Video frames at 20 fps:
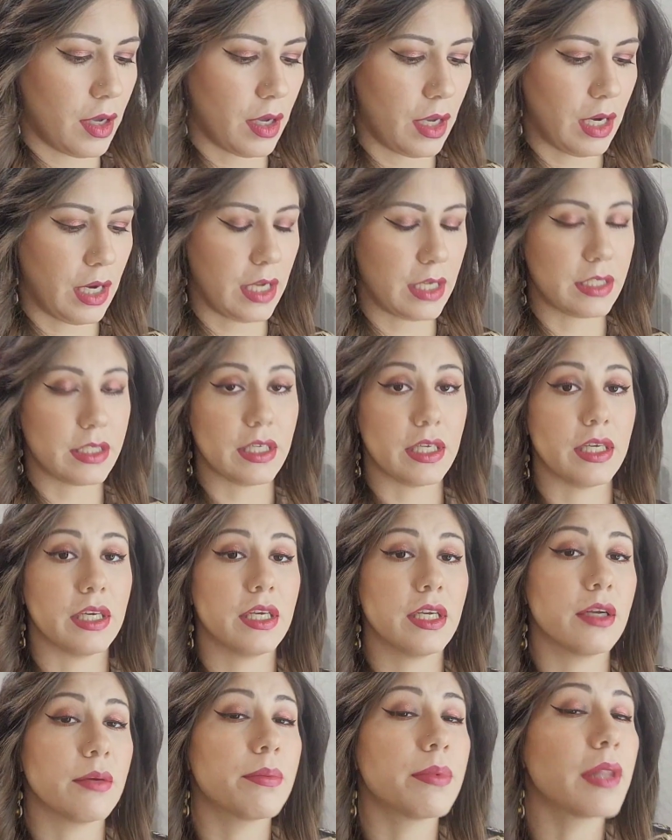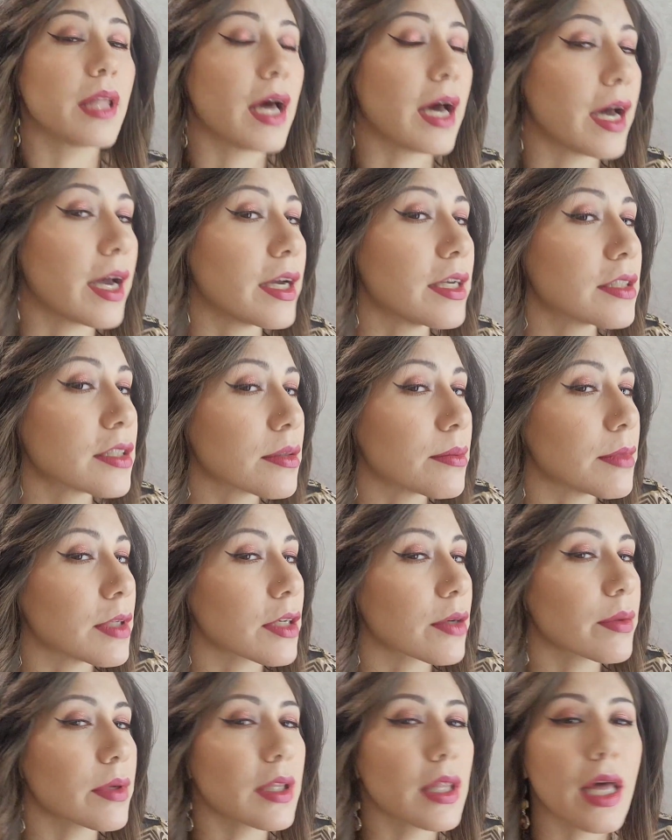And I did apply some
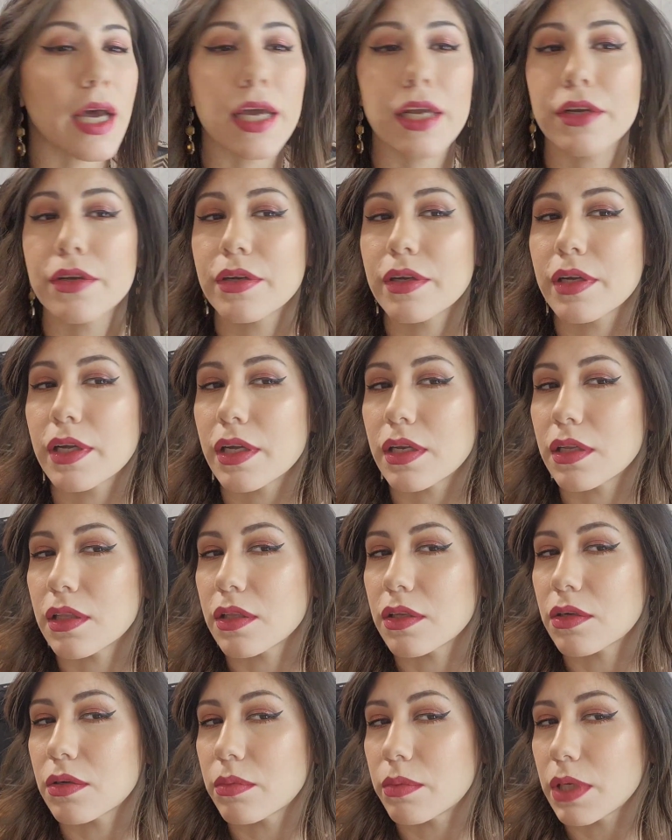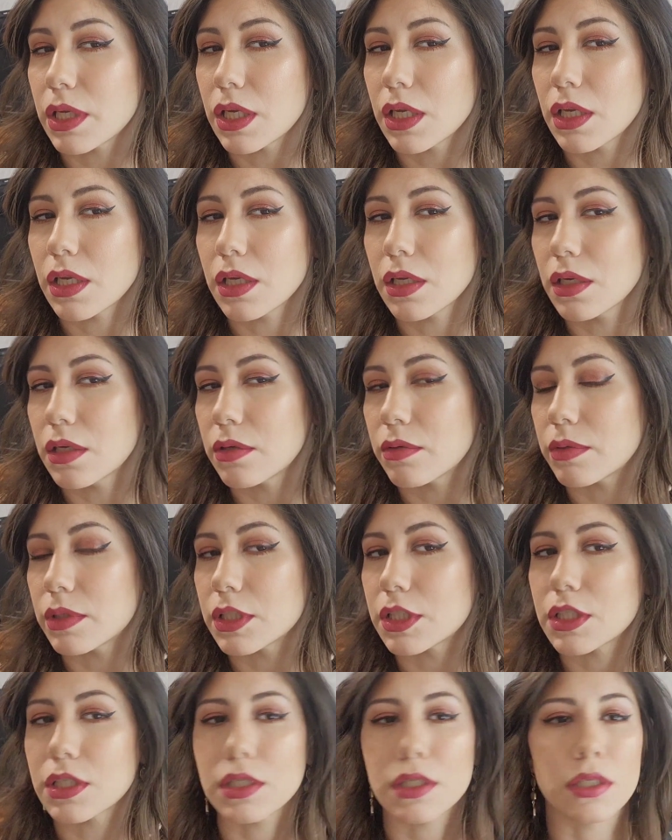liquid liner and a little wing,
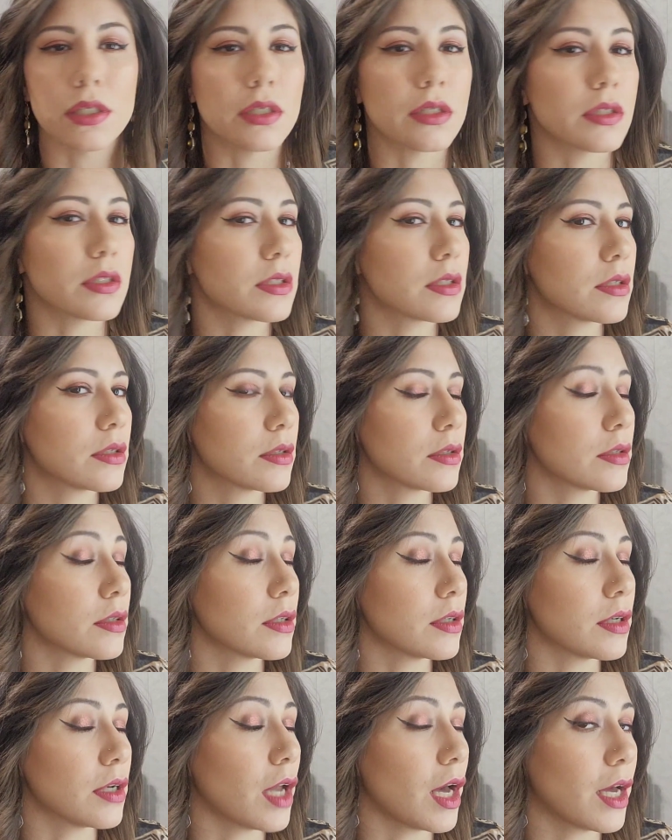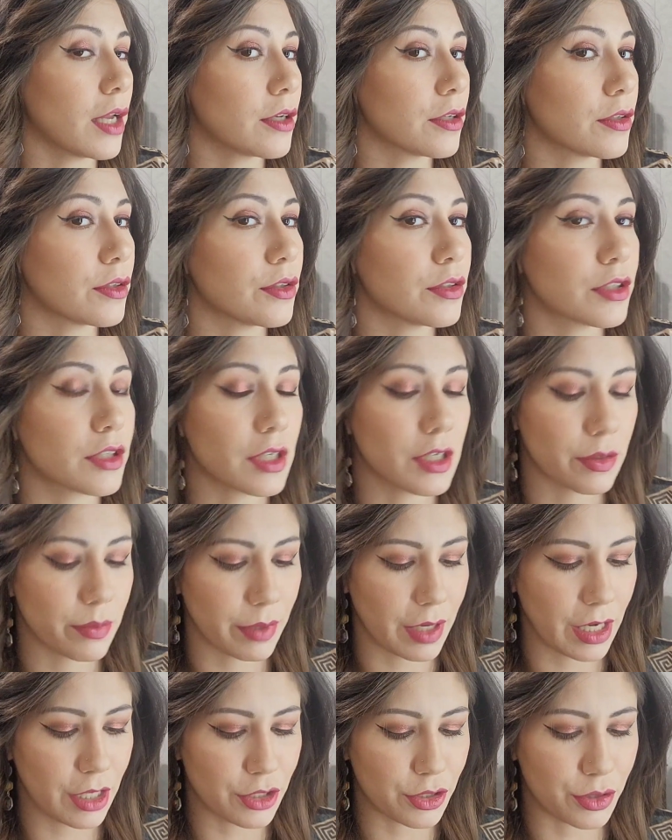which is not usually
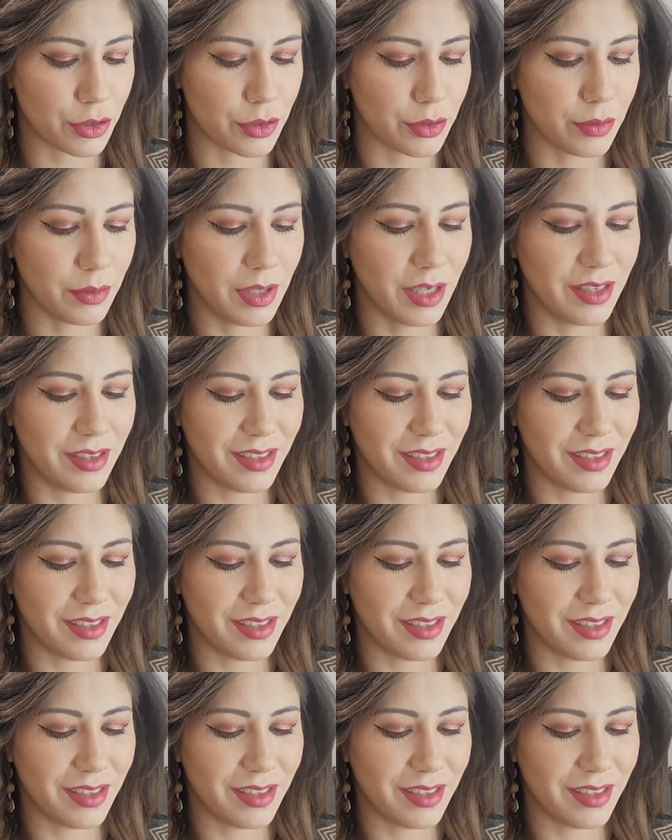what I do.